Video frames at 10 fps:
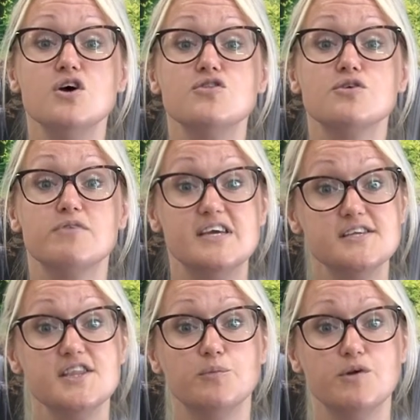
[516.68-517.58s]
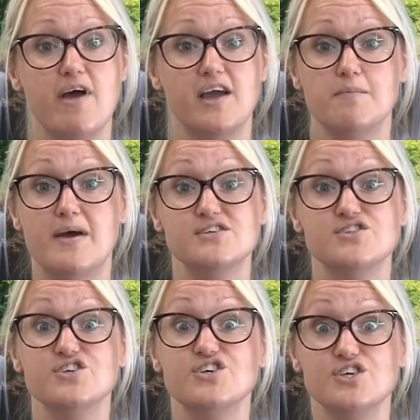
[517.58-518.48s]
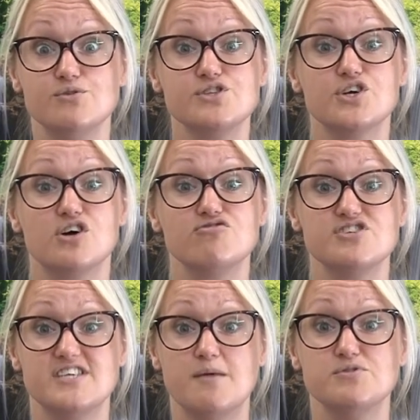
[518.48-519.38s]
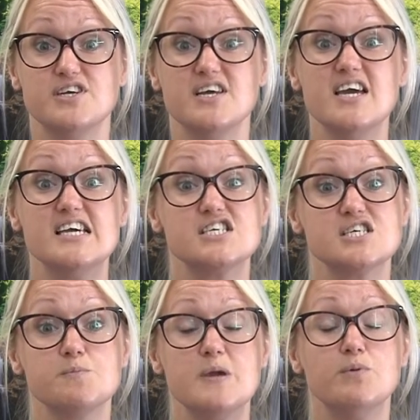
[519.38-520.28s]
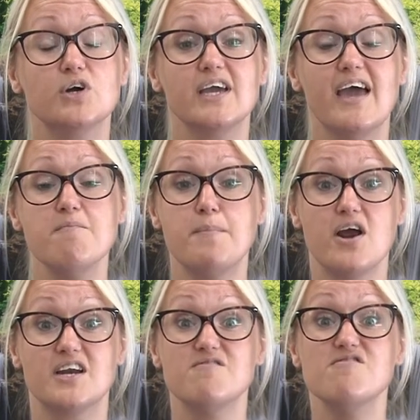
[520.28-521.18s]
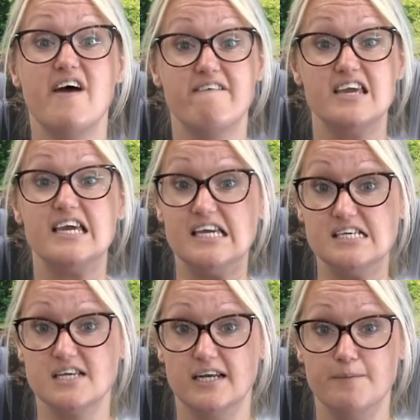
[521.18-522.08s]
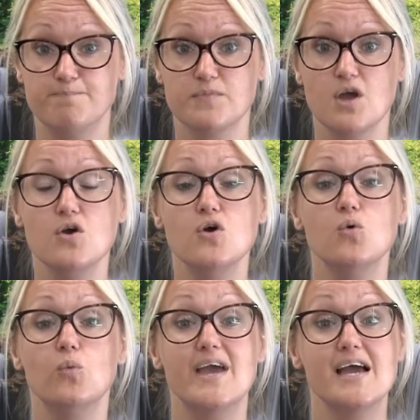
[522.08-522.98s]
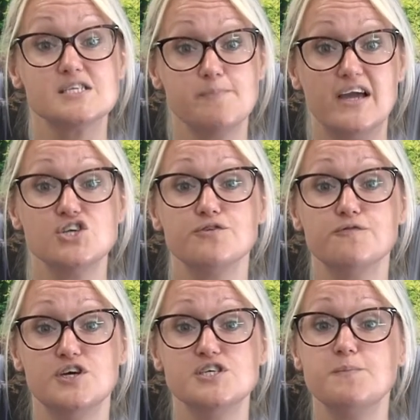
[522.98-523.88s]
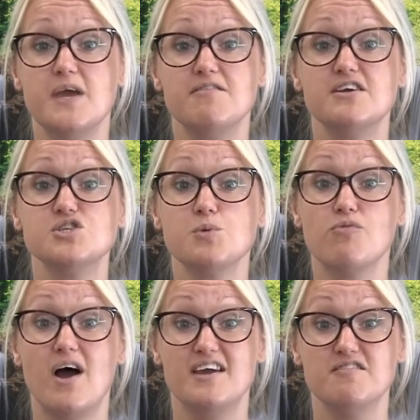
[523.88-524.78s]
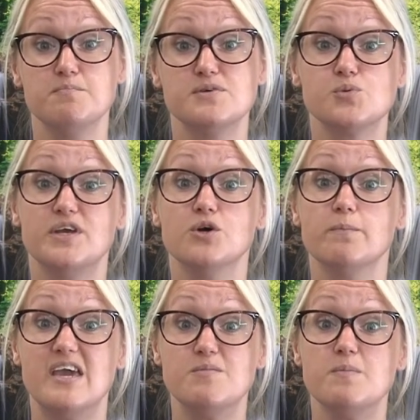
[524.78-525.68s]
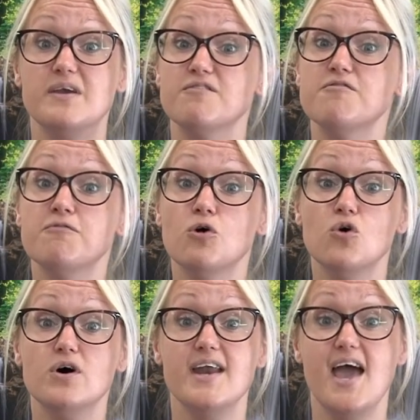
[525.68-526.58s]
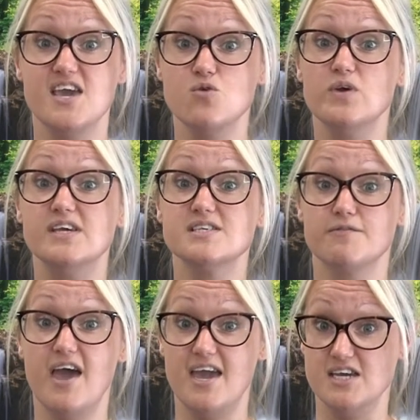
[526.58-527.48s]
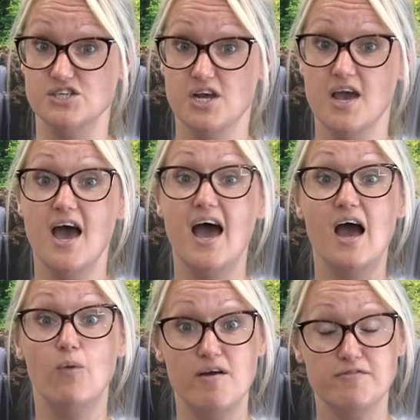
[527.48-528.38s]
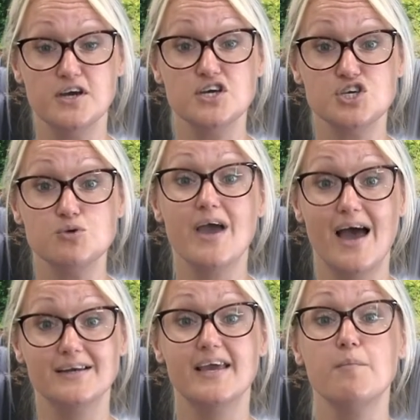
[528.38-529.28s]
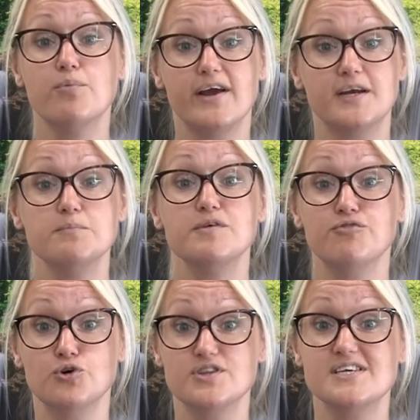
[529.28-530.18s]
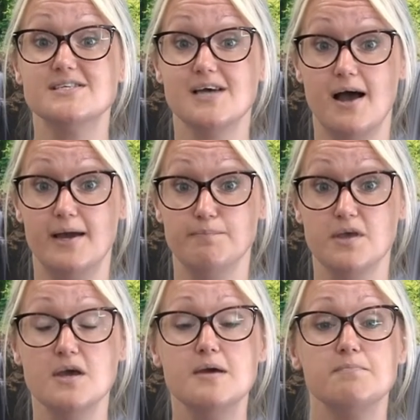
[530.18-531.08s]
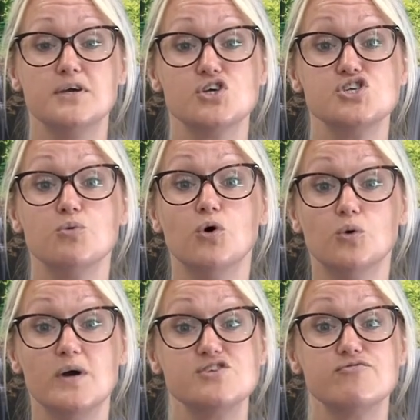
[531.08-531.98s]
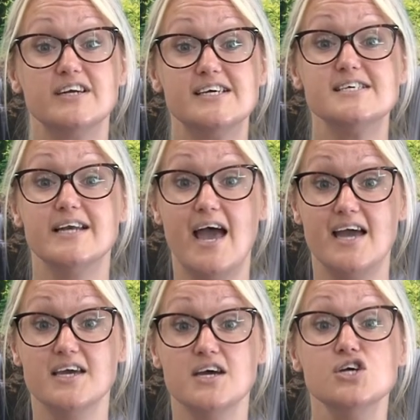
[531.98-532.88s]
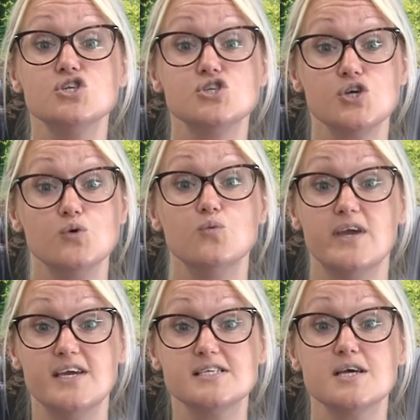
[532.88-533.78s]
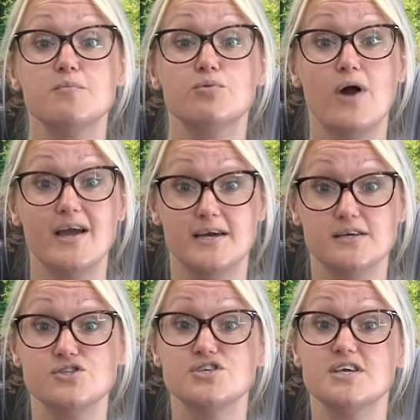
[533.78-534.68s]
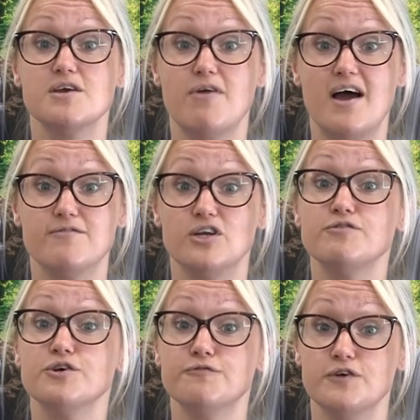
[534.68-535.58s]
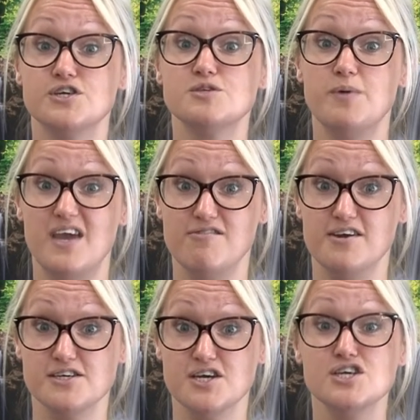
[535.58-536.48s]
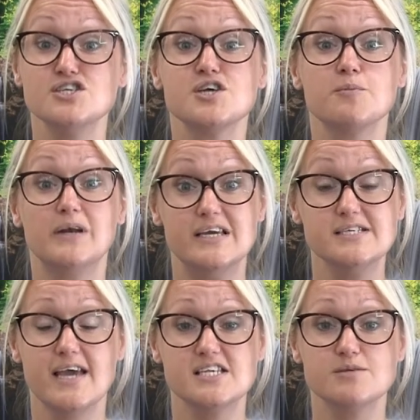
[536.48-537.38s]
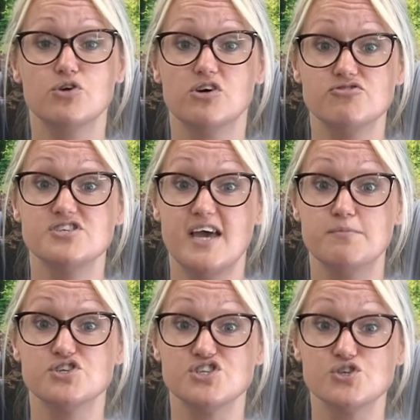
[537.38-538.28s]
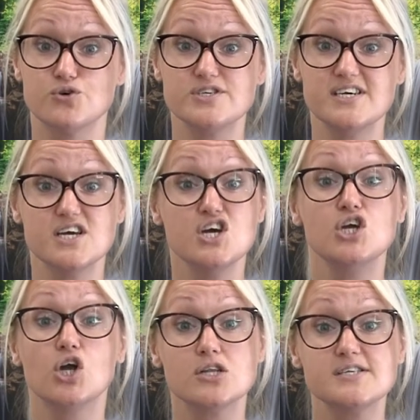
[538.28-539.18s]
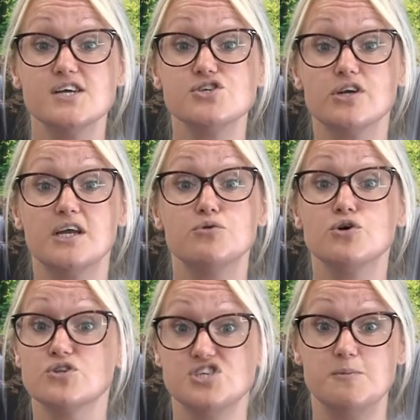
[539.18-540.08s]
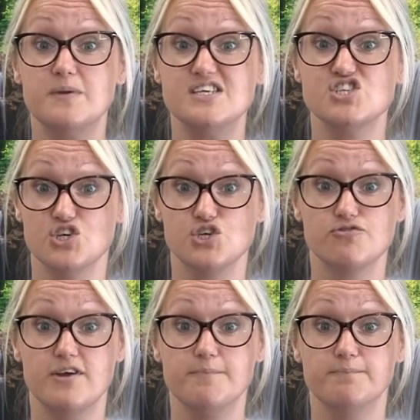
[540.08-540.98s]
The reason that we recommend that you use the contraception is because people can get pregnant very easily. We expect your first period to arrive between your baby being 4 and 8 weeks of age. However, you can get pregnant before this time because you always release an egg 2 weeks prior to the arrival of your first period. So please get some contraception sorted. Contact your local GP surgery.